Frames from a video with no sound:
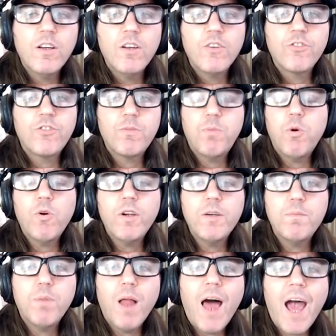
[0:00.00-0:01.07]

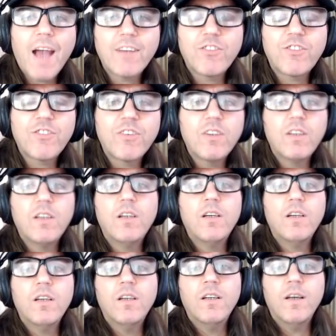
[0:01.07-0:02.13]
supported blacks.
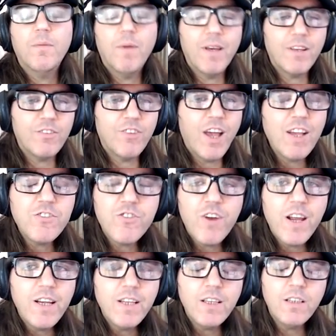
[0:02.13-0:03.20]
Am I
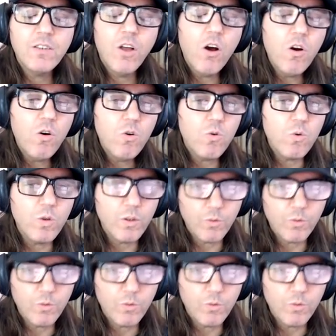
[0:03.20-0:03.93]
exaggerating? No, it